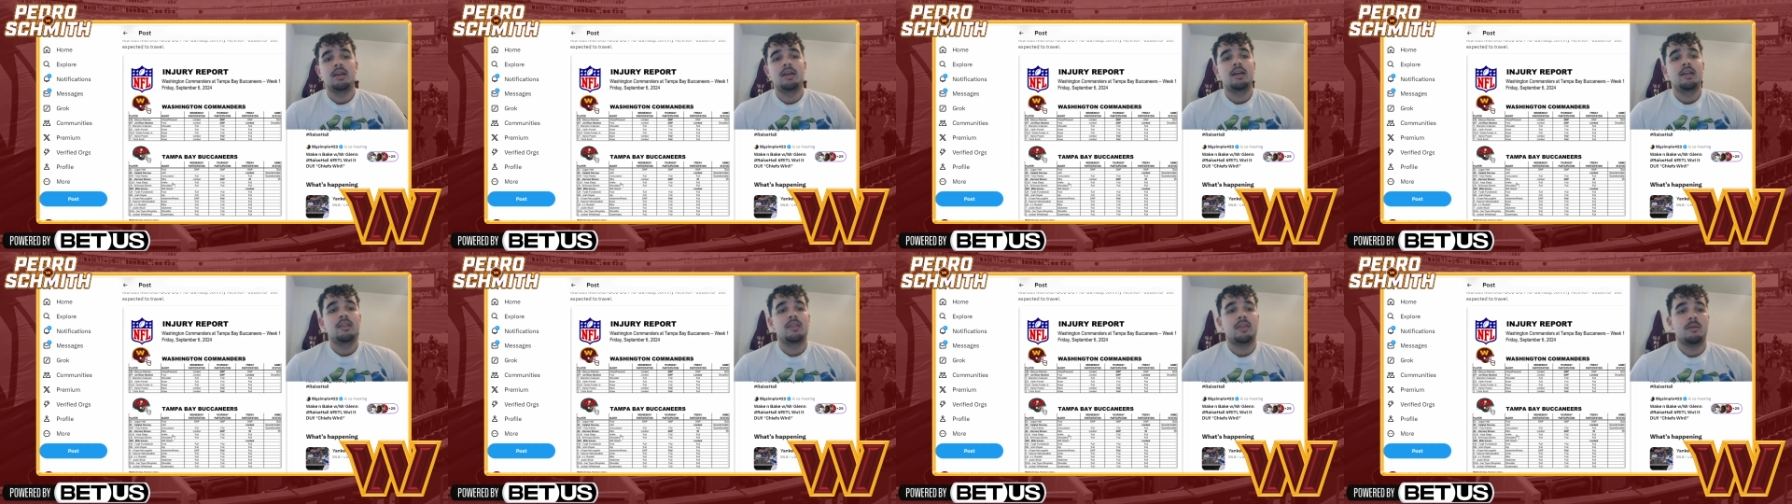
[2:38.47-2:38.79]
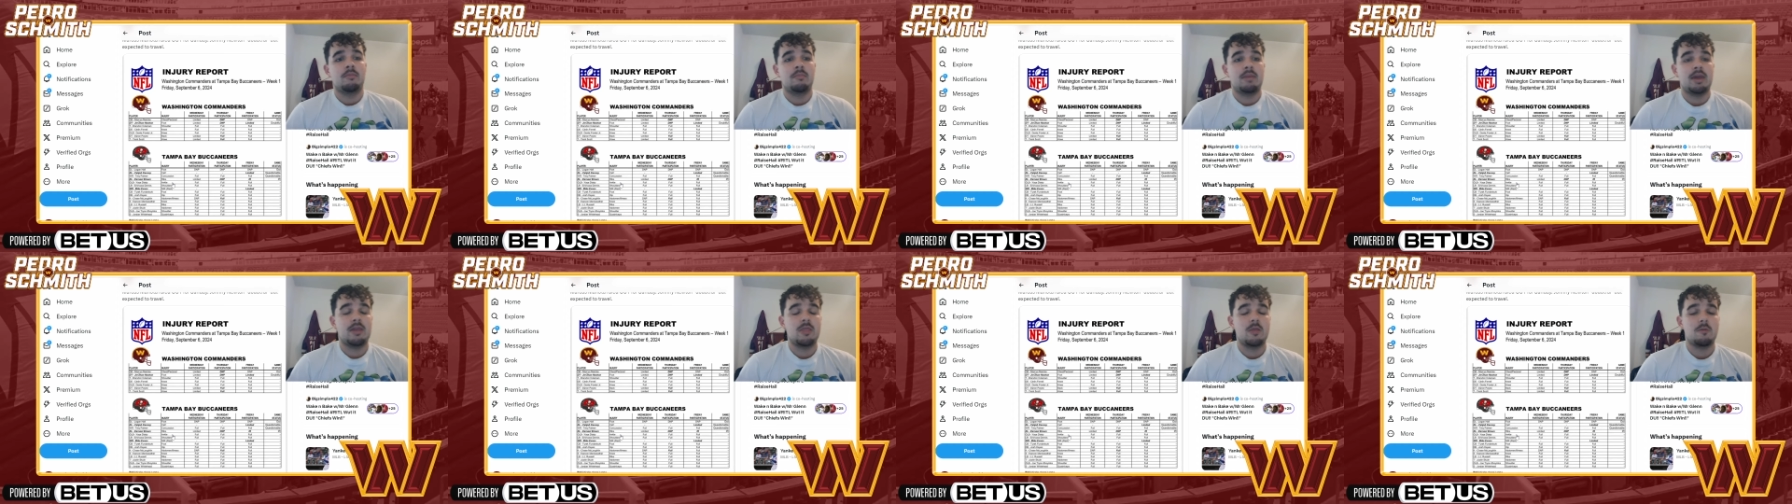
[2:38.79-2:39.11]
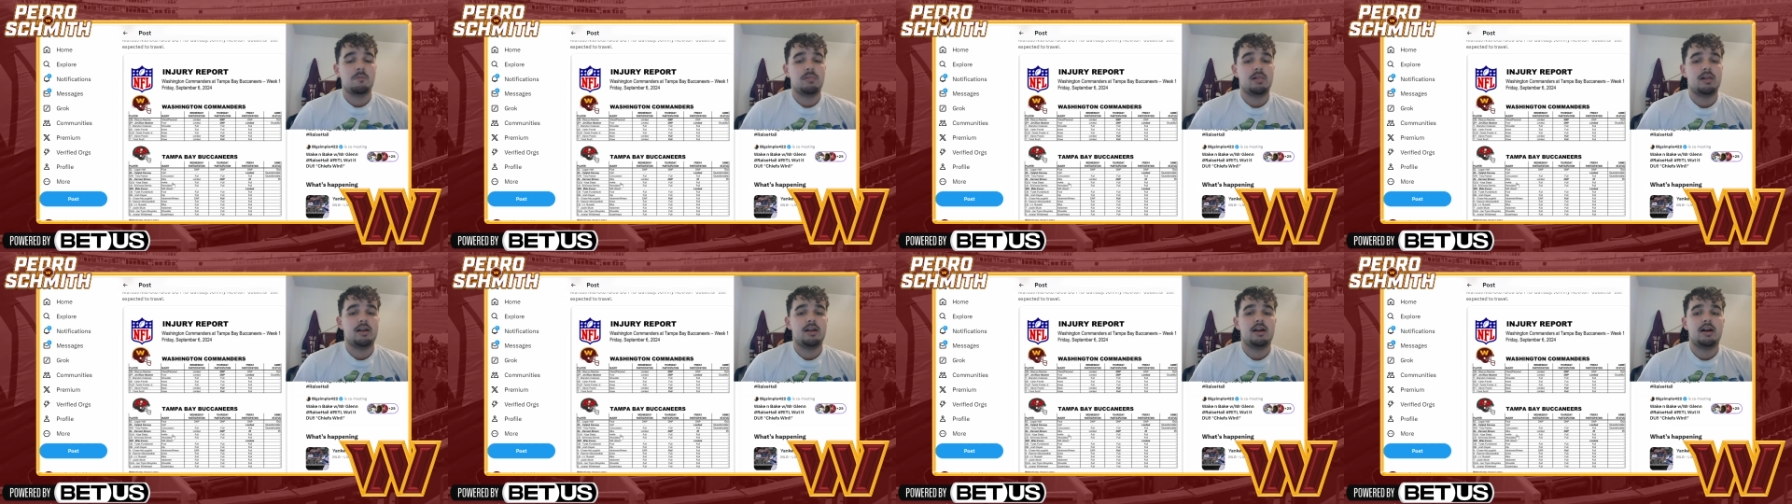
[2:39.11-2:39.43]
They made the
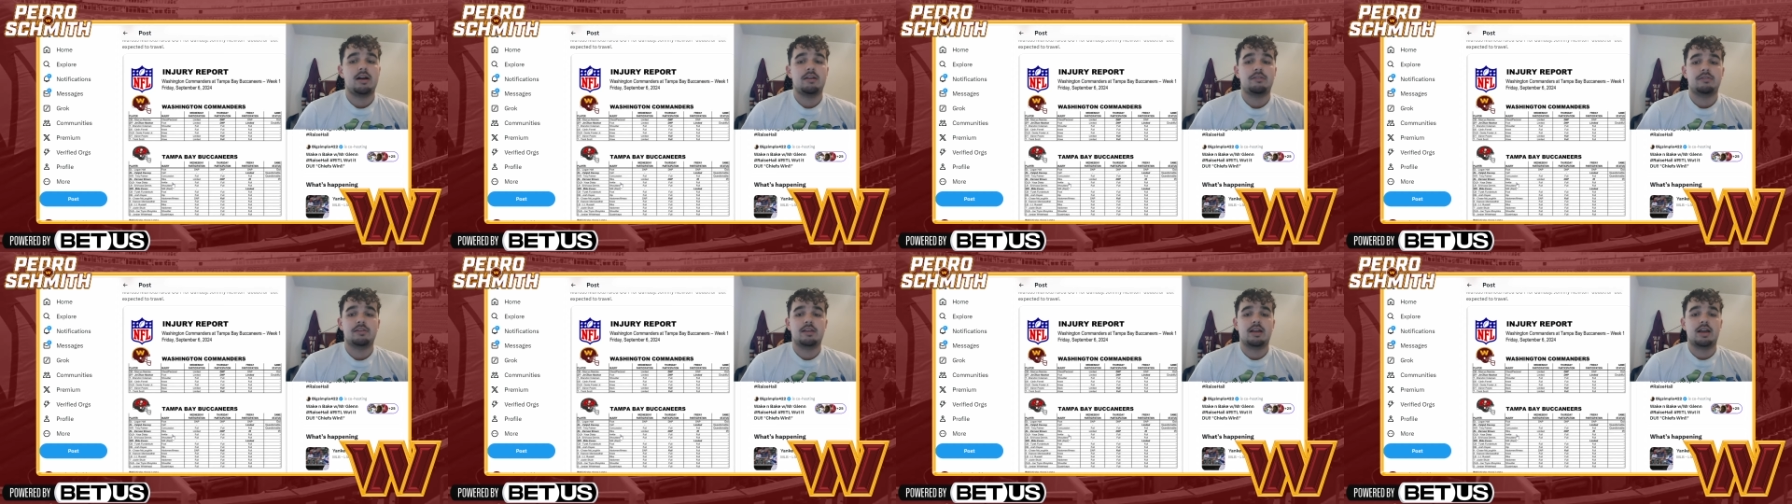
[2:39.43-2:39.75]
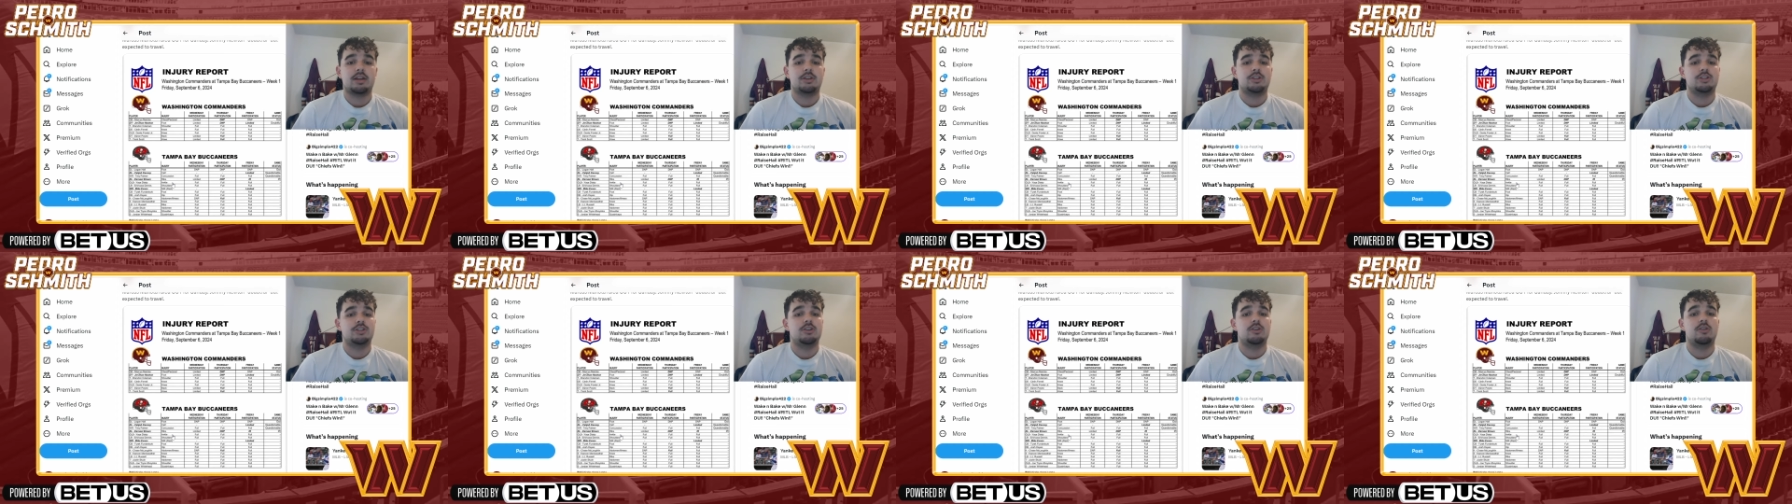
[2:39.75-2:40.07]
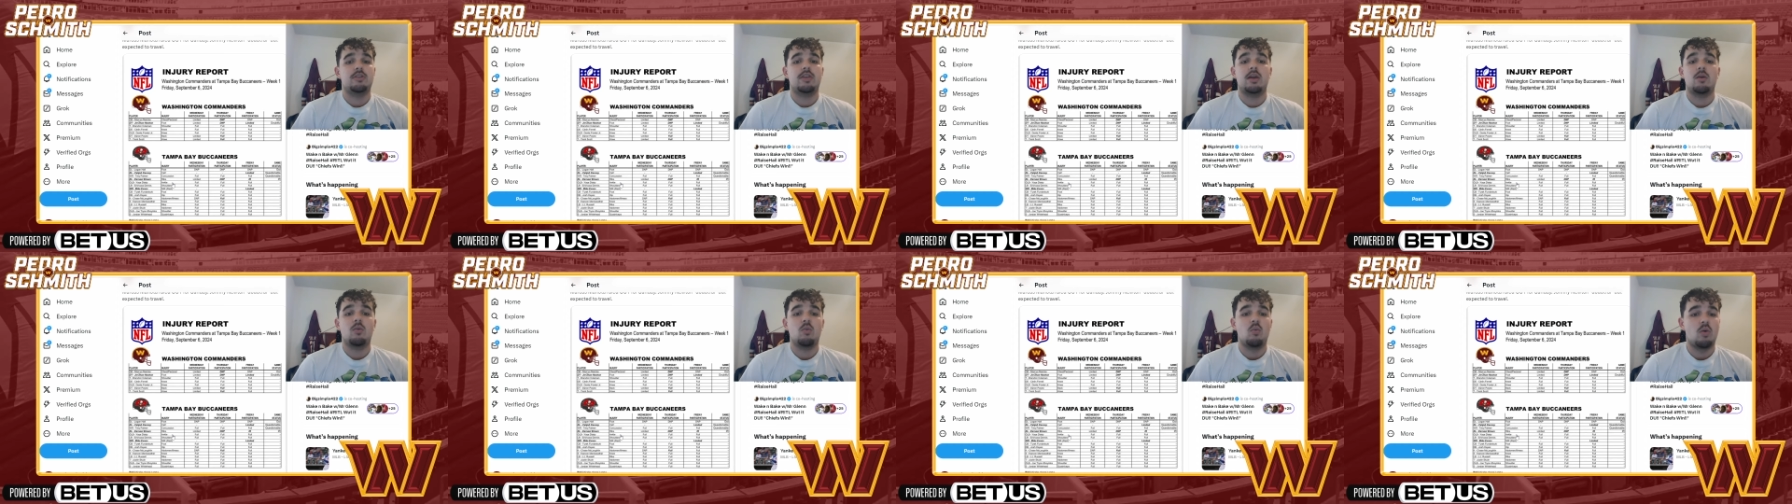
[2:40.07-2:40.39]
playoffs last year.
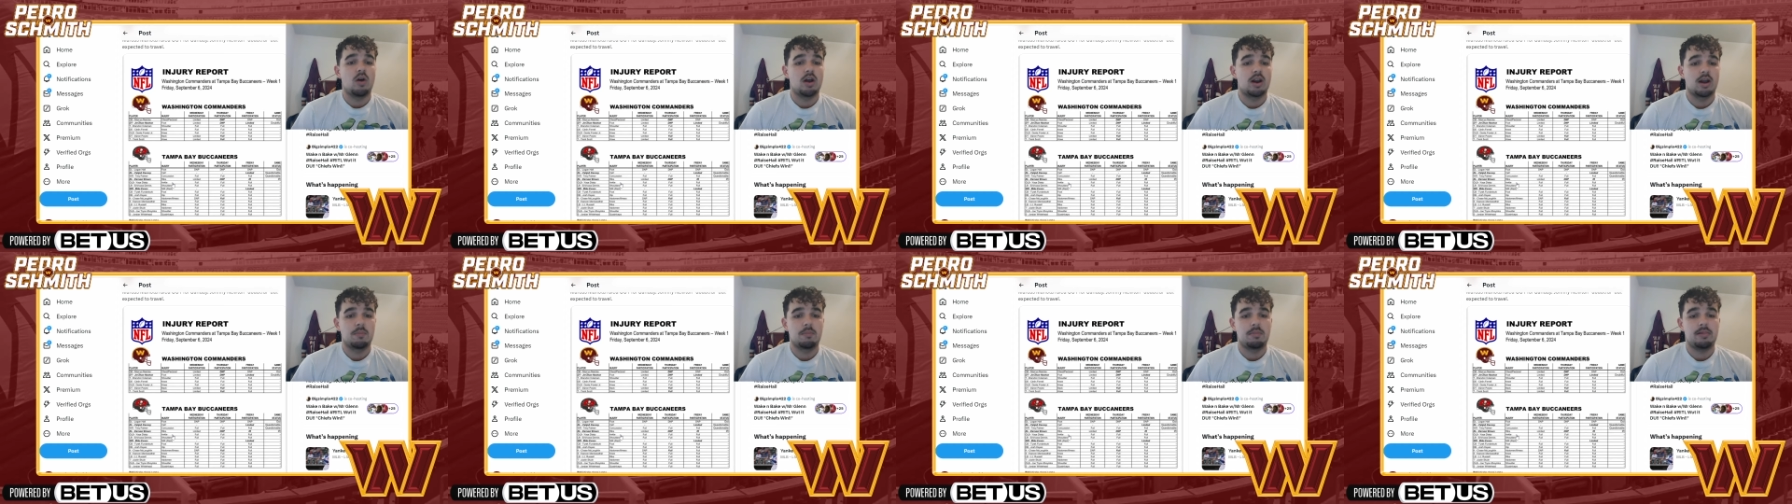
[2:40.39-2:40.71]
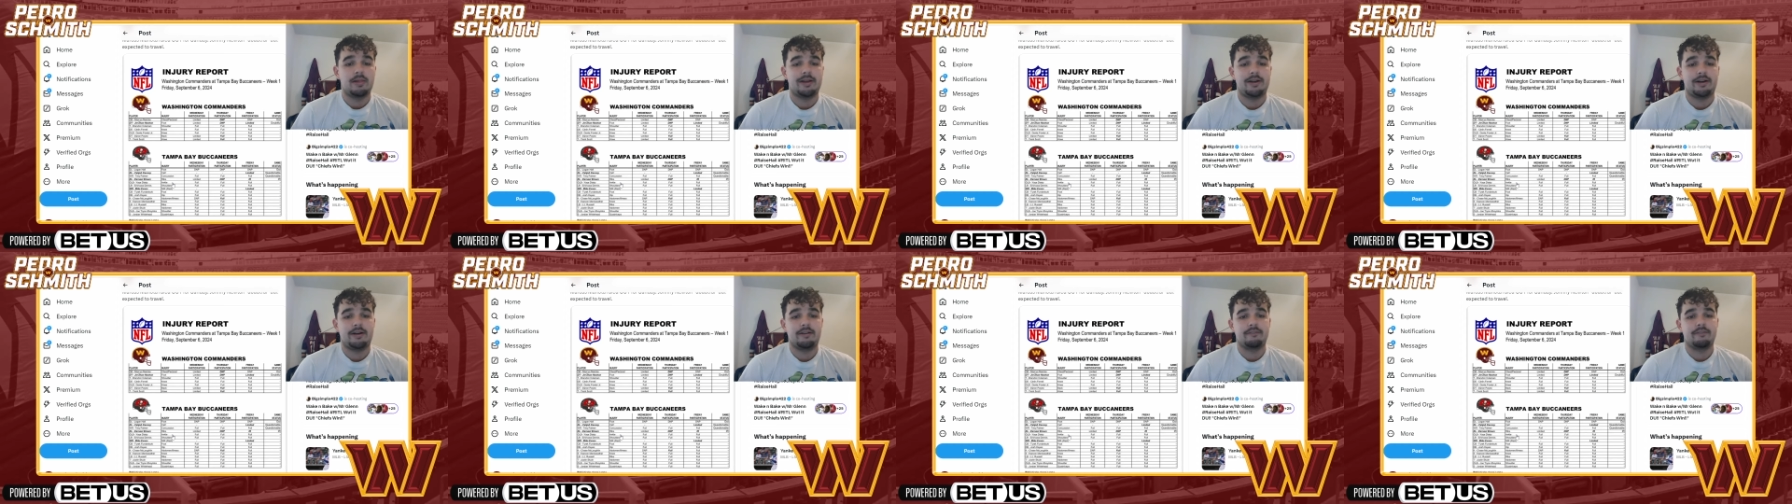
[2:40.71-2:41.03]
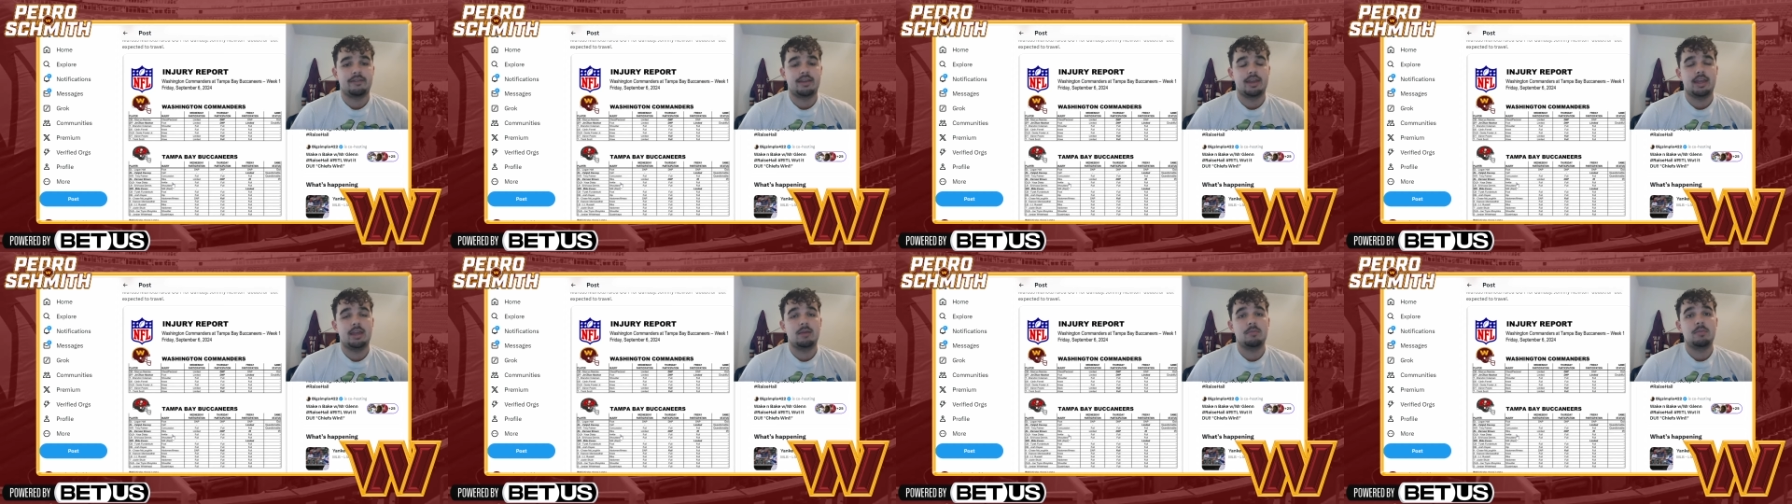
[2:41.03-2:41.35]
They won a playoff
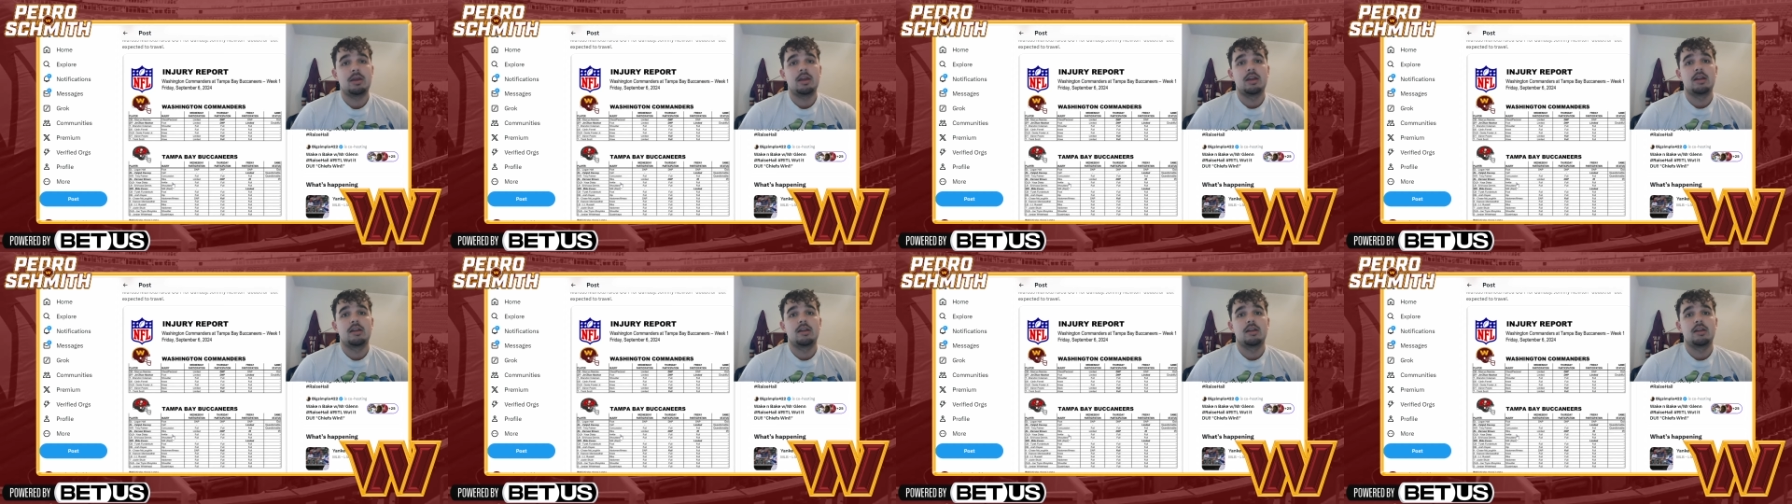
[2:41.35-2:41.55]
game.